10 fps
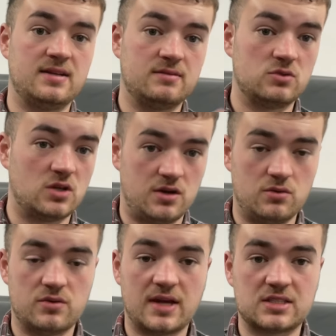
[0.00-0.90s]
You know,
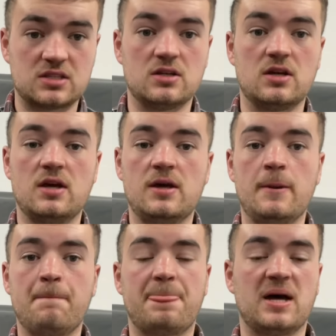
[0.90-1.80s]
that's
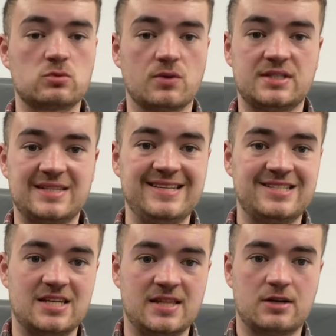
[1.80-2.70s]
what they
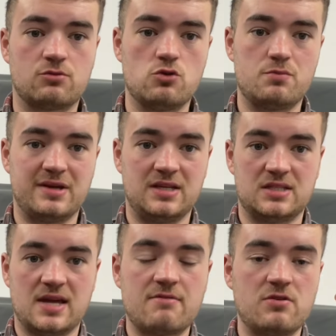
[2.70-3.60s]
teach in that group,
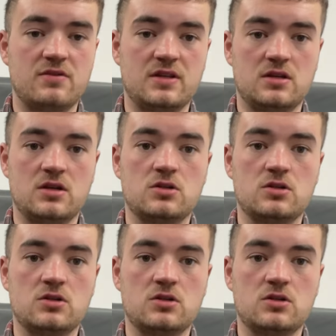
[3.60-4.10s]
is everything.